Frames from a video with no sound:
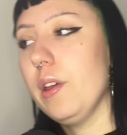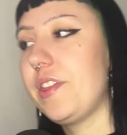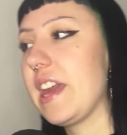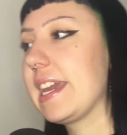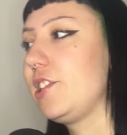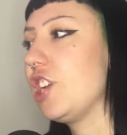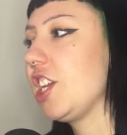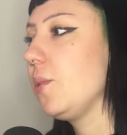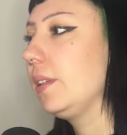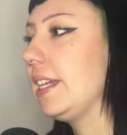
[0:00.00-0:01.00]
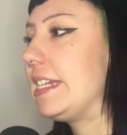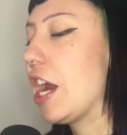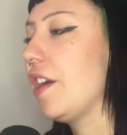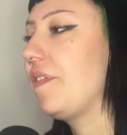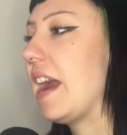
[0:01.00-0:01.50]
thing is genuinely
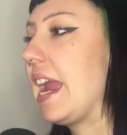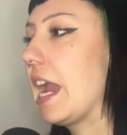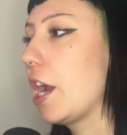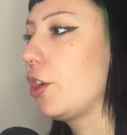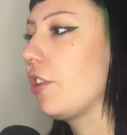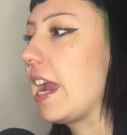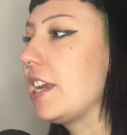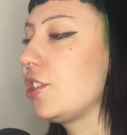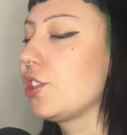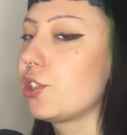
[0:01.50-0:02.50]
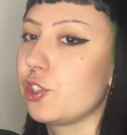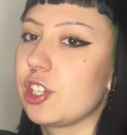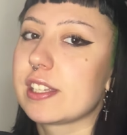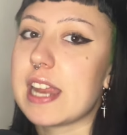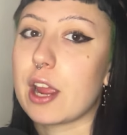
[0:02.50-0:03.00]
terrifying, and creators such
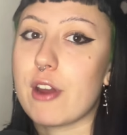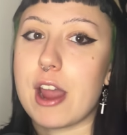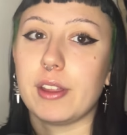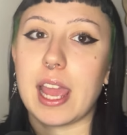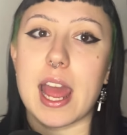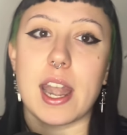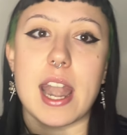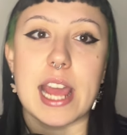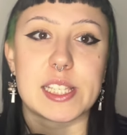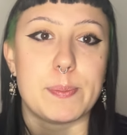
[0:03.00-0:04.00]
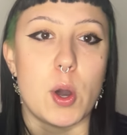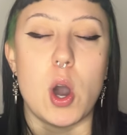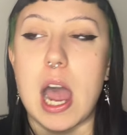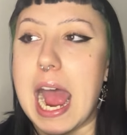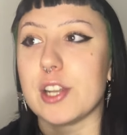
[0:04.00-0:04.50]
as Nick Crowley and
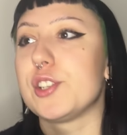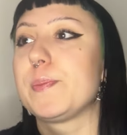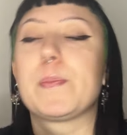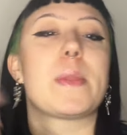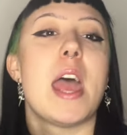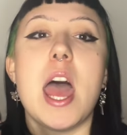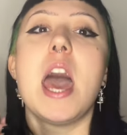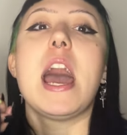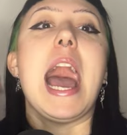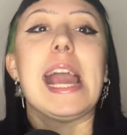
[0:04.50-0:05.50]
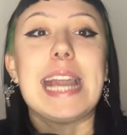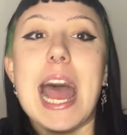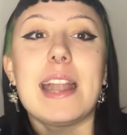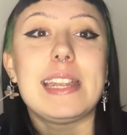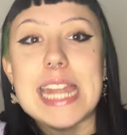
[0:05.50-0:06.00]
Nexpo and I
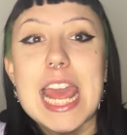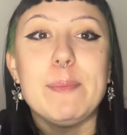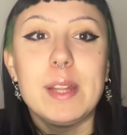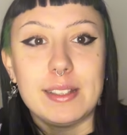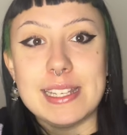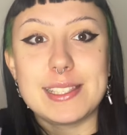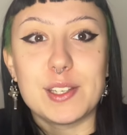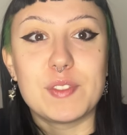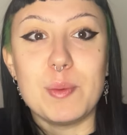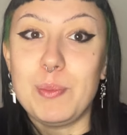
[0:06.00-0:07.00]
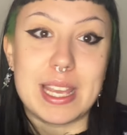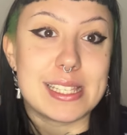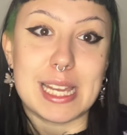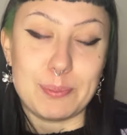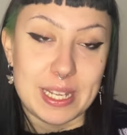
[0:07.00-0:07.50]
can't name the list of them
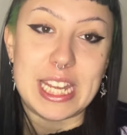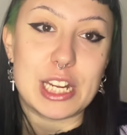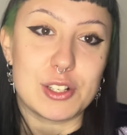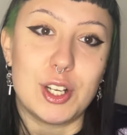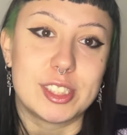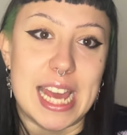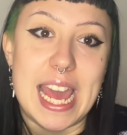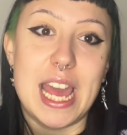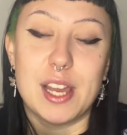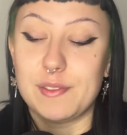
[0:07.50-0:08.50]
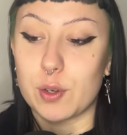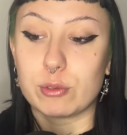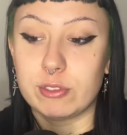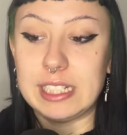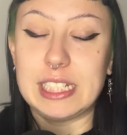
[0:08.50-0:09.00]
because I'd be here all day. I have
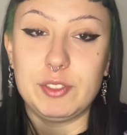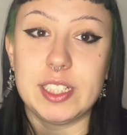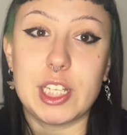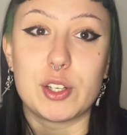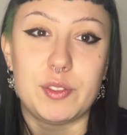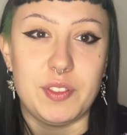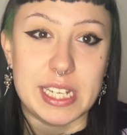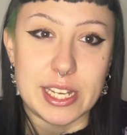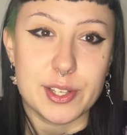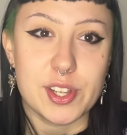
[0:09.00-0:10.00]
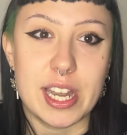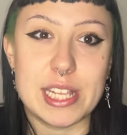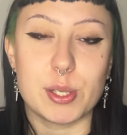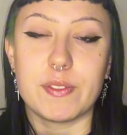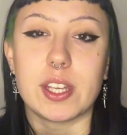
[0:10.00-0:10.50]
really, really good videos on
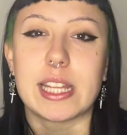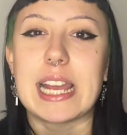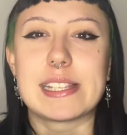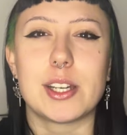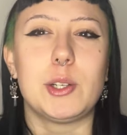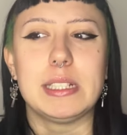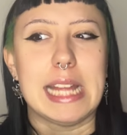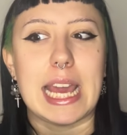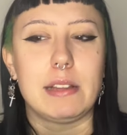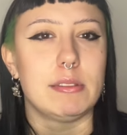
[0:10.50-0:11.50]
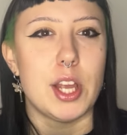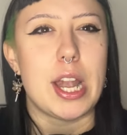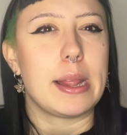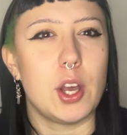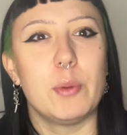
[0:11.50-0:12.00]
it. So if you'd like to go and like
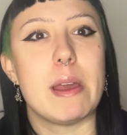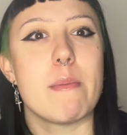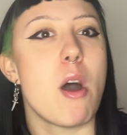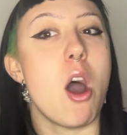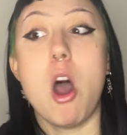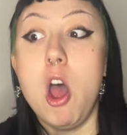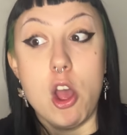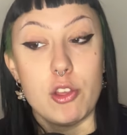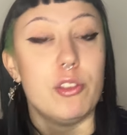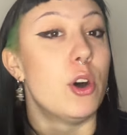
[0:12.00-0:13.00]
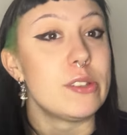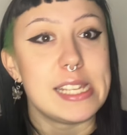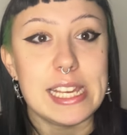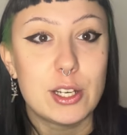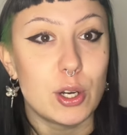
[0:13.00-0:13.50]
learn a little bit more, those
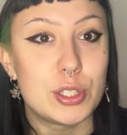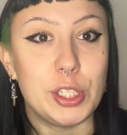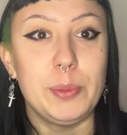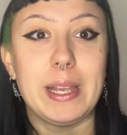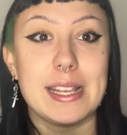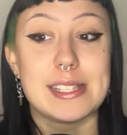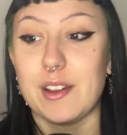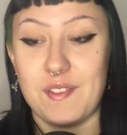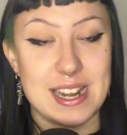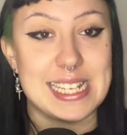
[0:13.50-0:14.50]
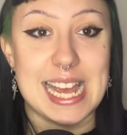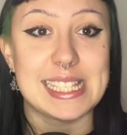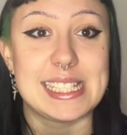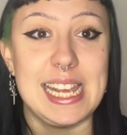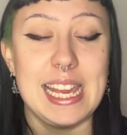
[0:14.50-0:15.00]
are you go to because they're
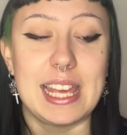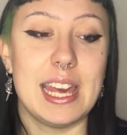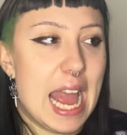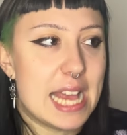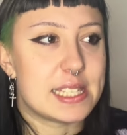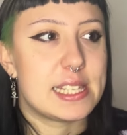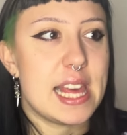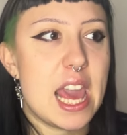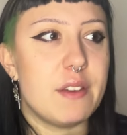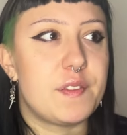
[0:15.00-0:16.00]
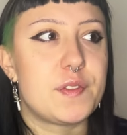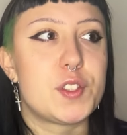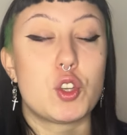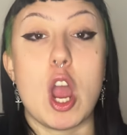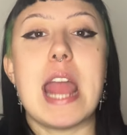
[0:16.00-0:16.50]
fantastic. As they've
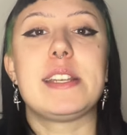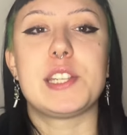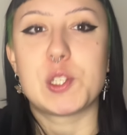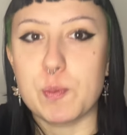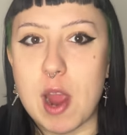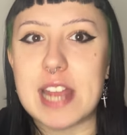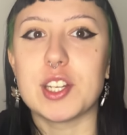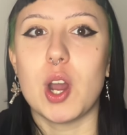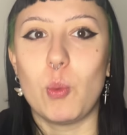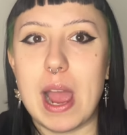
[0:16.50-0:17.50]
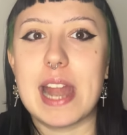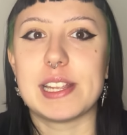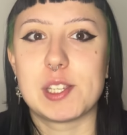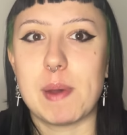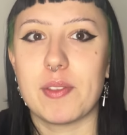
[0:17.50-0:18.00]
tried to spread
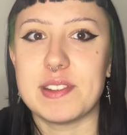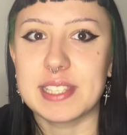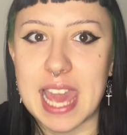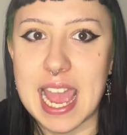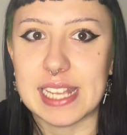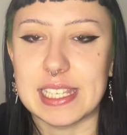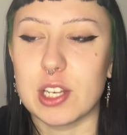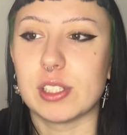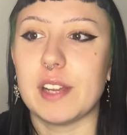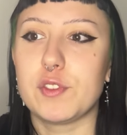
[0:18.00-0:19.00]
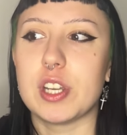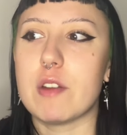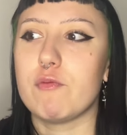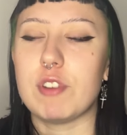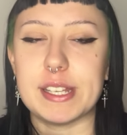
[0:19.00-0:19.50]
awareness about this case, you know, they've done
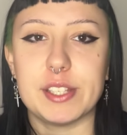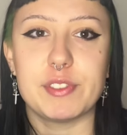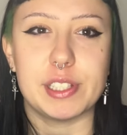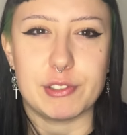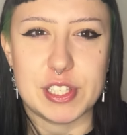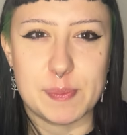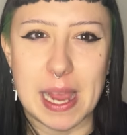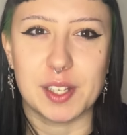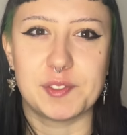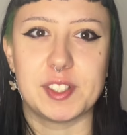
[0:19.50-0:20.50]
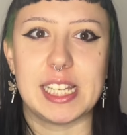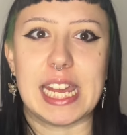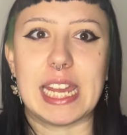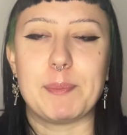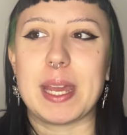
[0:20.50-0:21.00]
it really, really
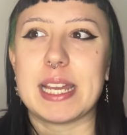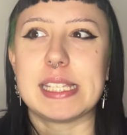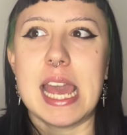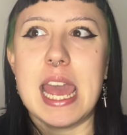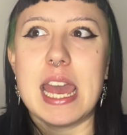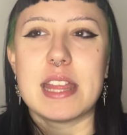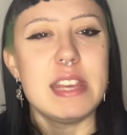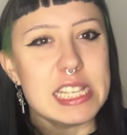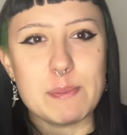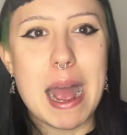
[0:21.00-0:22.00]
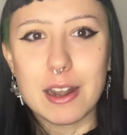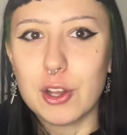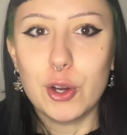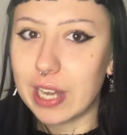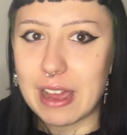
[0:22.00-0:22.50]
respectfully because this man
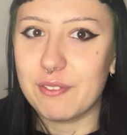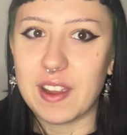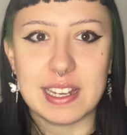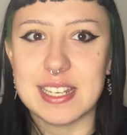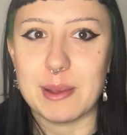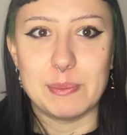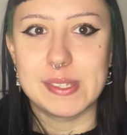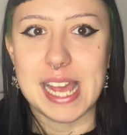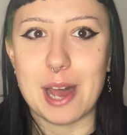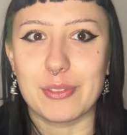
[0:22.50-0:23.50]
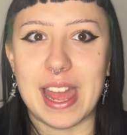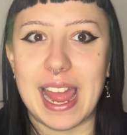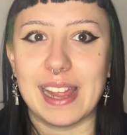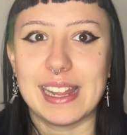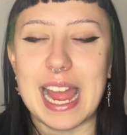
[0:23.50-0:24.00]
could have victims out
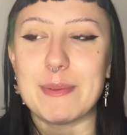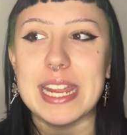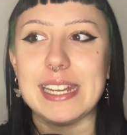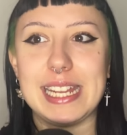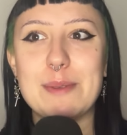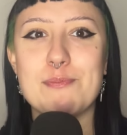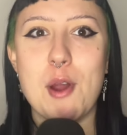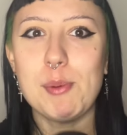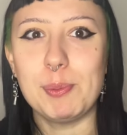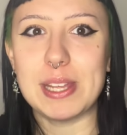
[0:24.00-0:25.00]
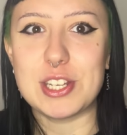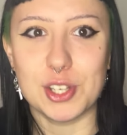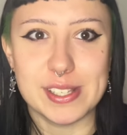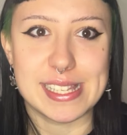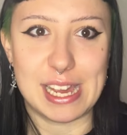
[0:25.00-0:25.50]
there. I mean, he probably
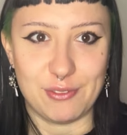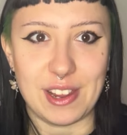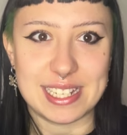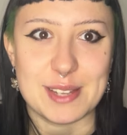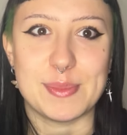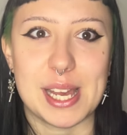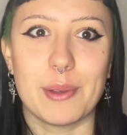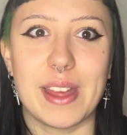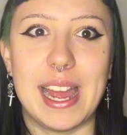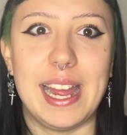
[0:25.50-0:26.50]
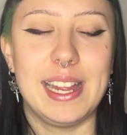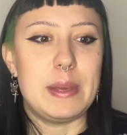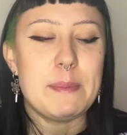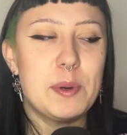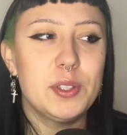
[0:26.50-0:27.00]
does have victims out there.
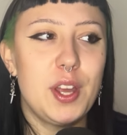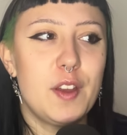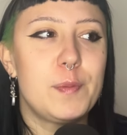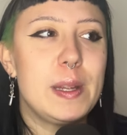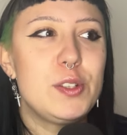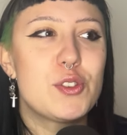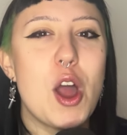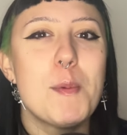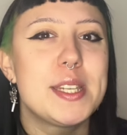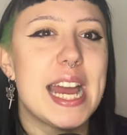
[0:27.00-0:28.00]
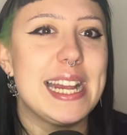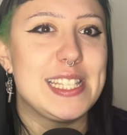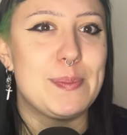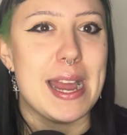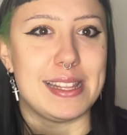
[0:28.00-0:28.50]
People that have been
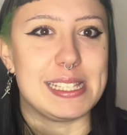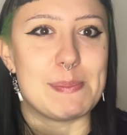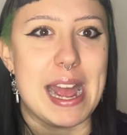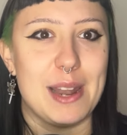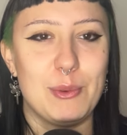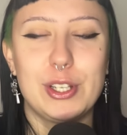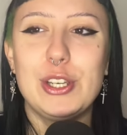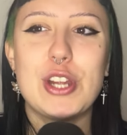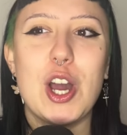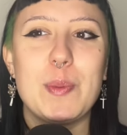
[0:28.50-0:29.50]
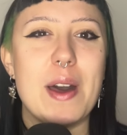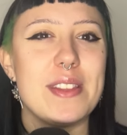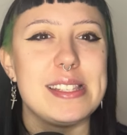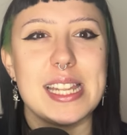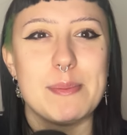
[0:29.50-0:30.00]
traumatized by this man, and we're going to talk about
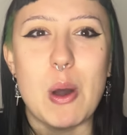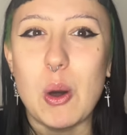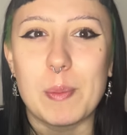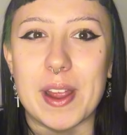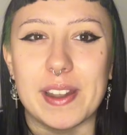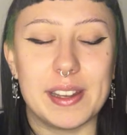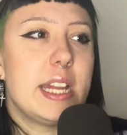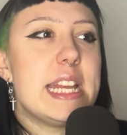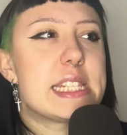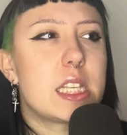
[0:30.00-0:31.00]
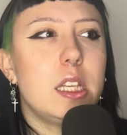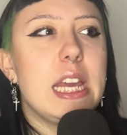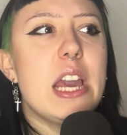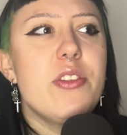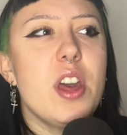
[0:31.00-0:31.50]
this in a moment. And it's
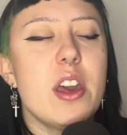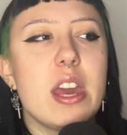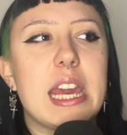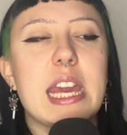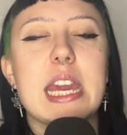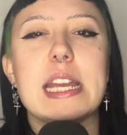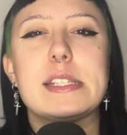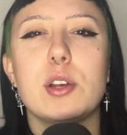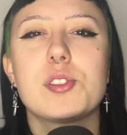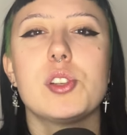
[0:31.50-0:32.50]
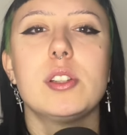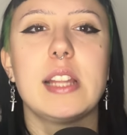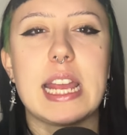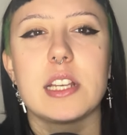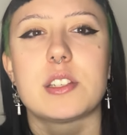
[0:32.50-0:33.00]
clear that he is also
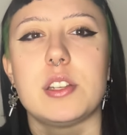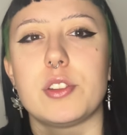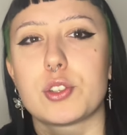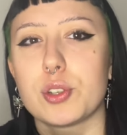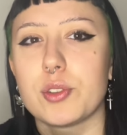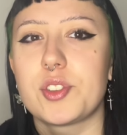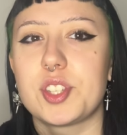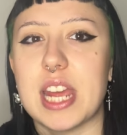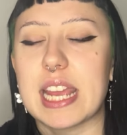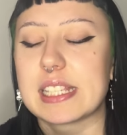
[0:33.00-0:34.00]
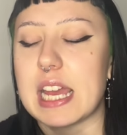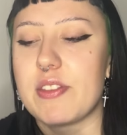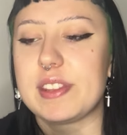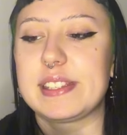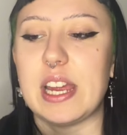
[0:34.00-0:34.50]
linked to the Truth Sticks
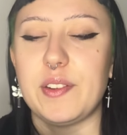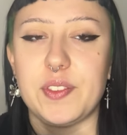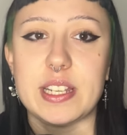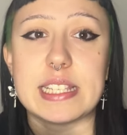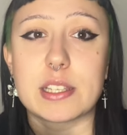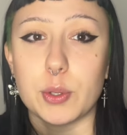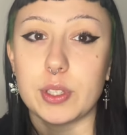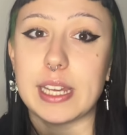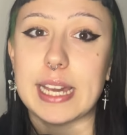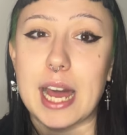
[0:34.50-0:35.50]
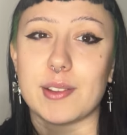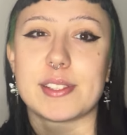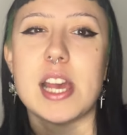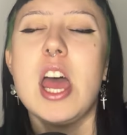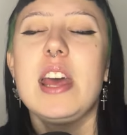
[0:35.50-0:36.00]
and the Stephanie Schooley accounts.